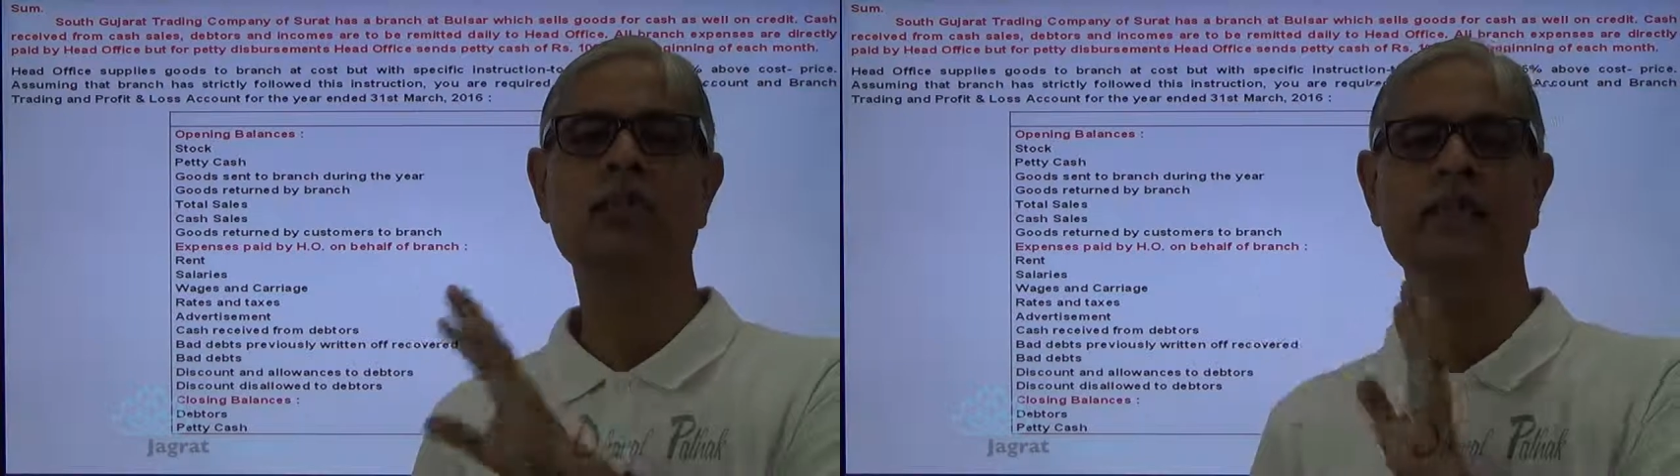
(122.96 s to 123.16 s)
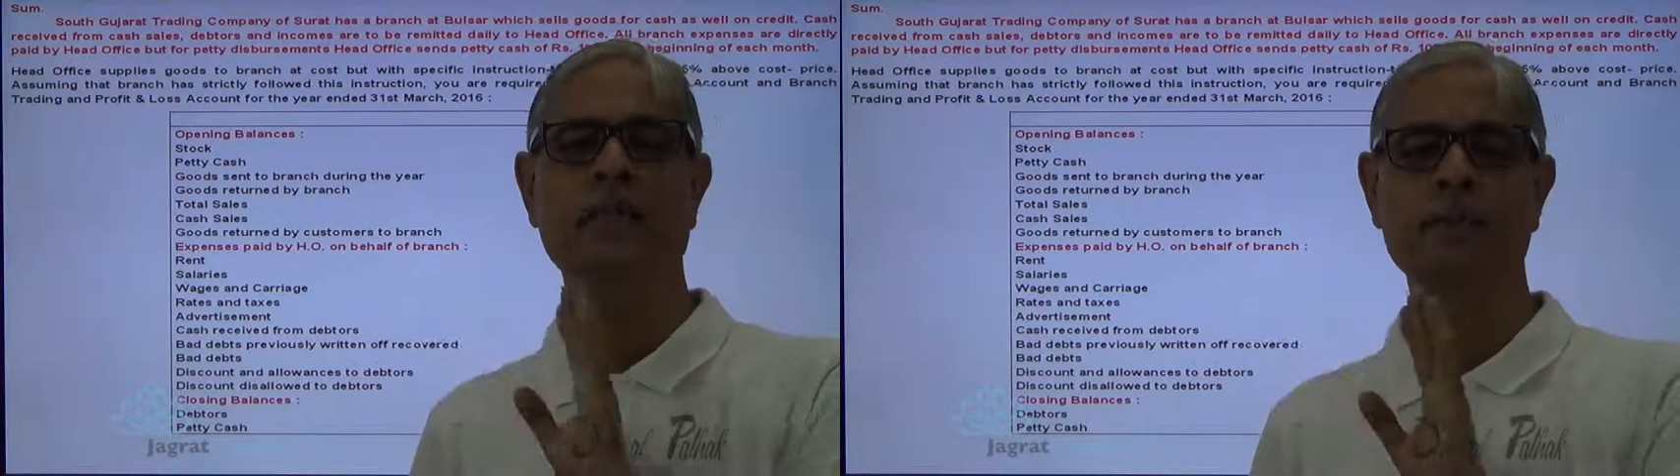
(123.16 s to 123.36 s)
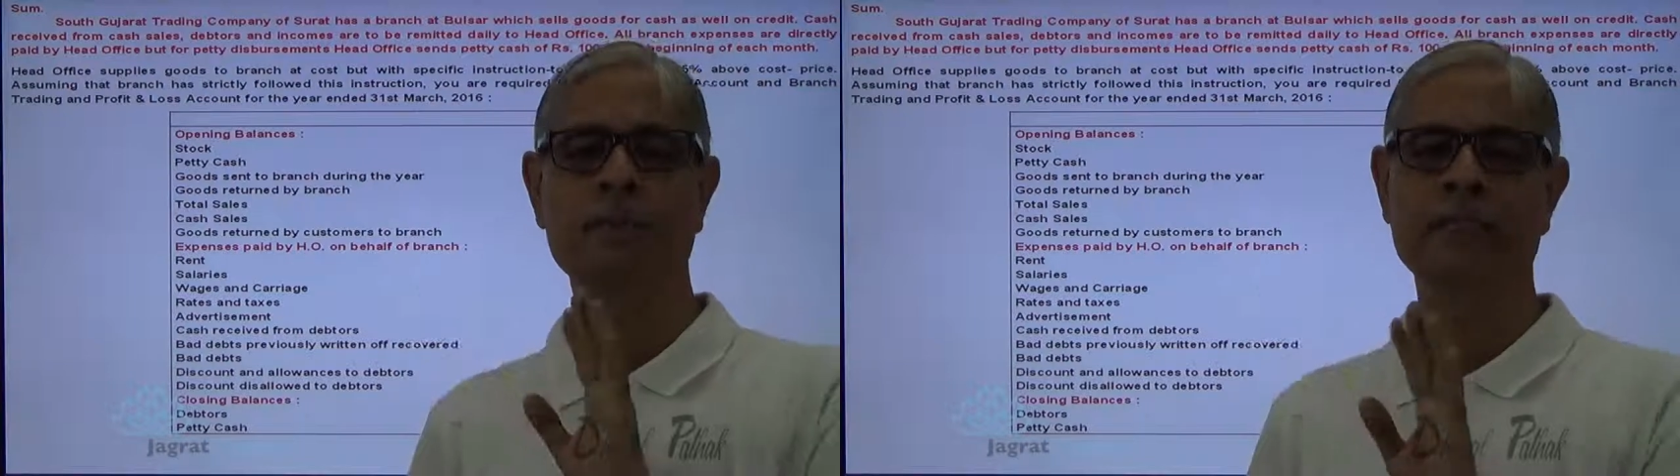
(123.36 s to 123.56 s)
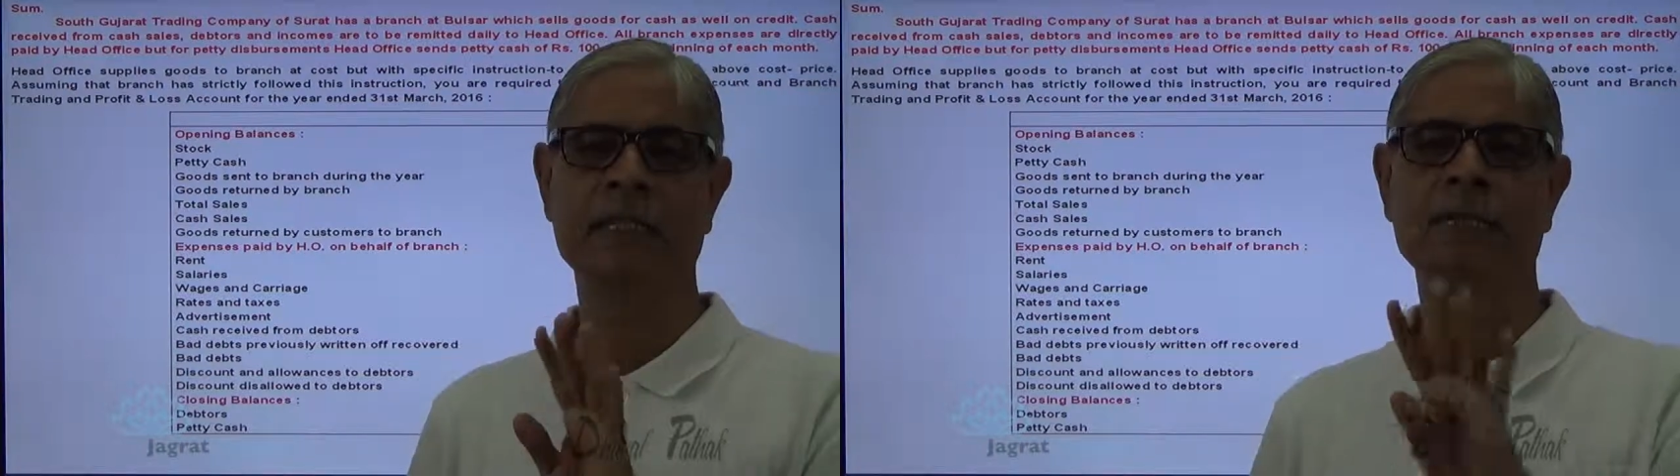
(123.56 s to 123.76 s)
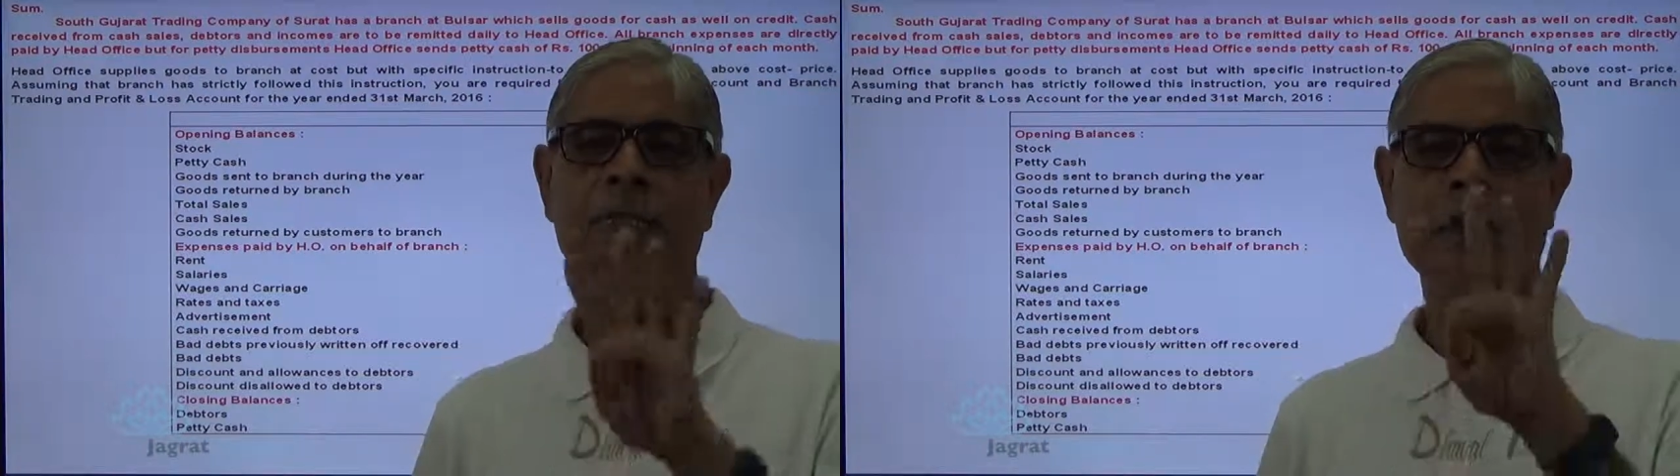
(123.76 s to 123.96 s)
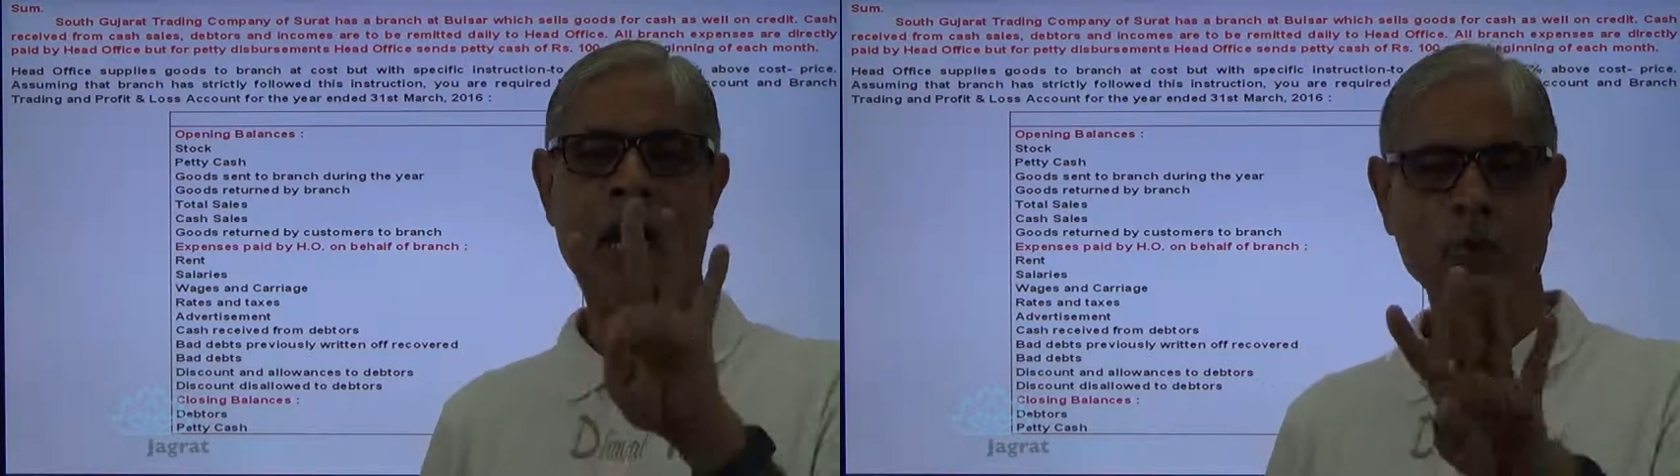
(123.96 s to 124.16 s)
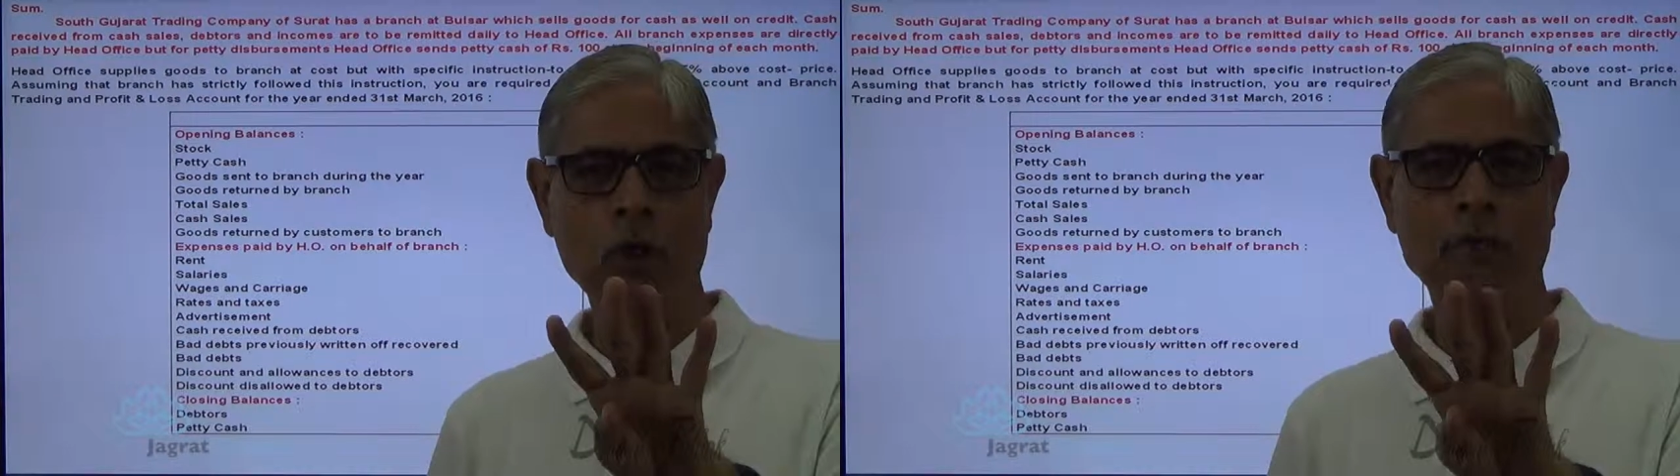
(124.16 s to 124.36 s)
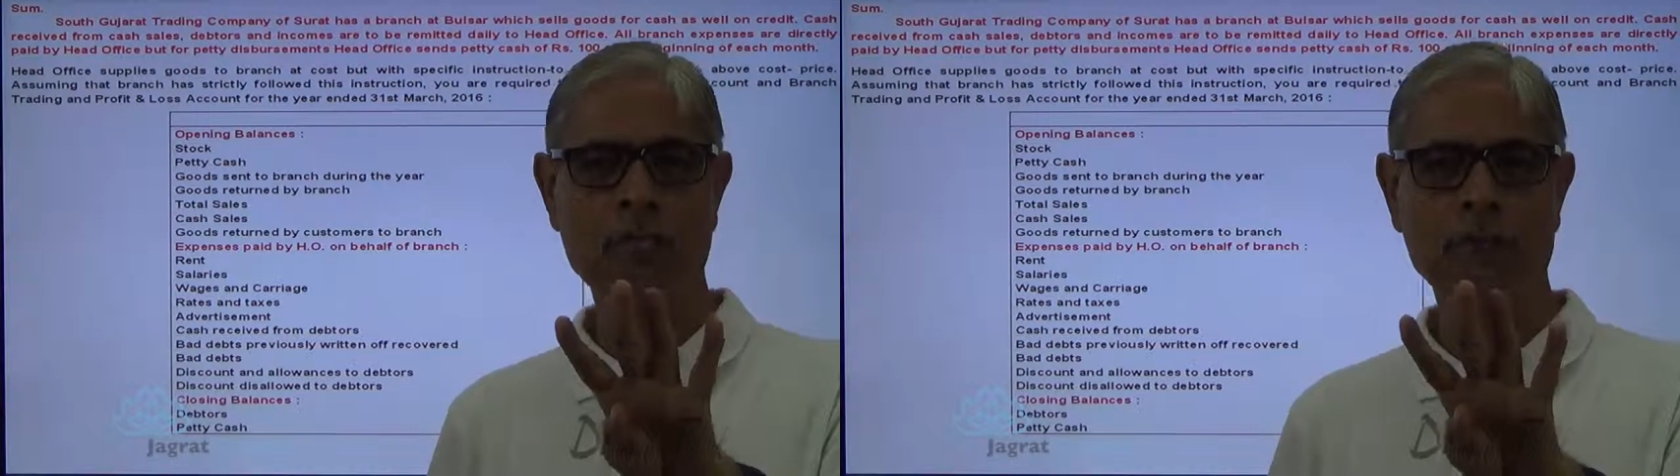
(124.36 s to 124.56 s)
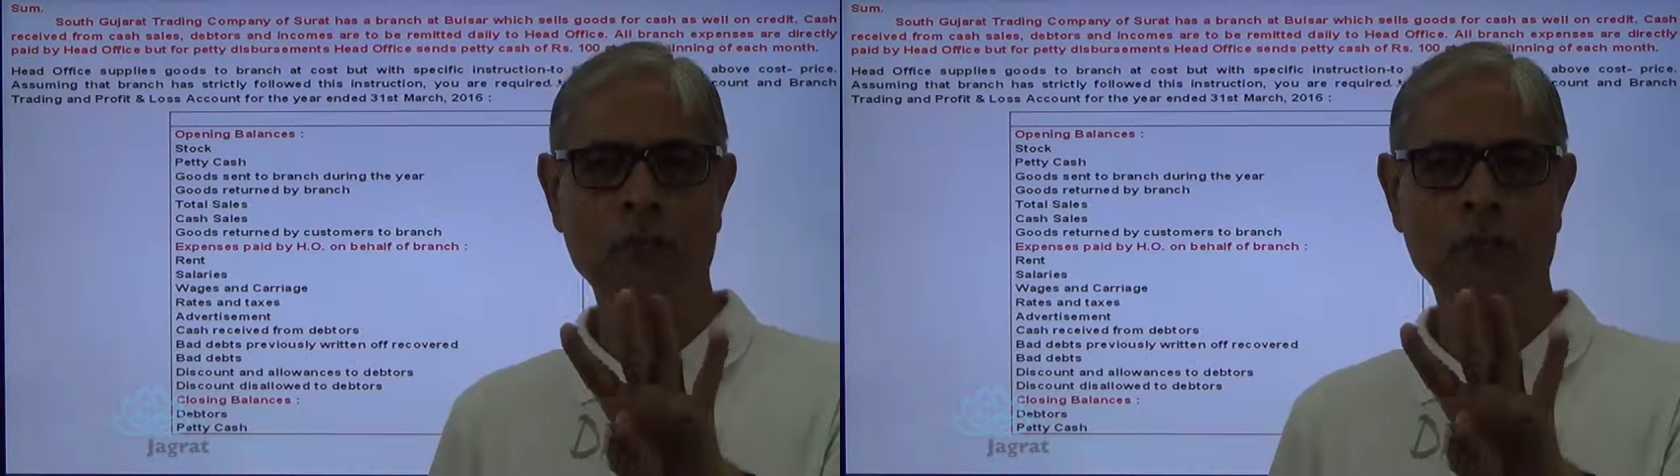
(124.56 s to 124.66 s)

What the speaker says: return is missing. Out of these